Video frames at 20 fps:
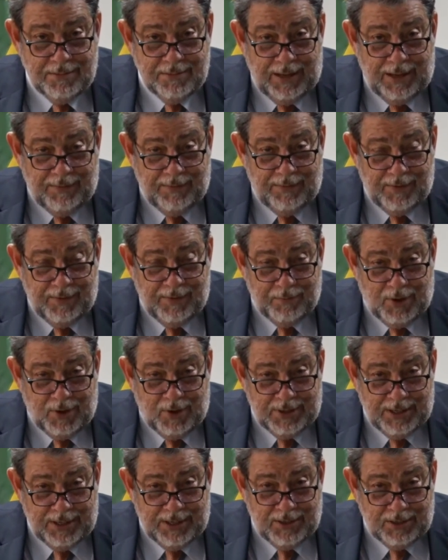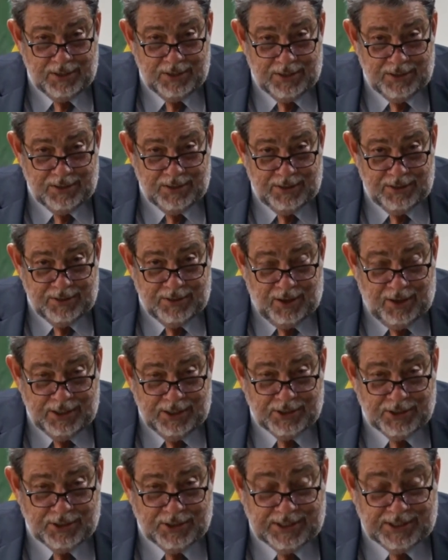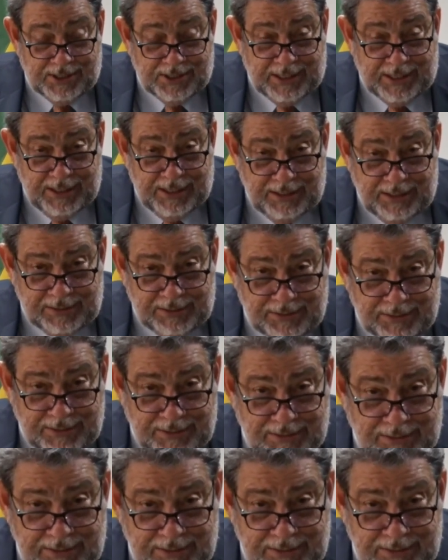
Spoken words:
have abundant knowledge and skills,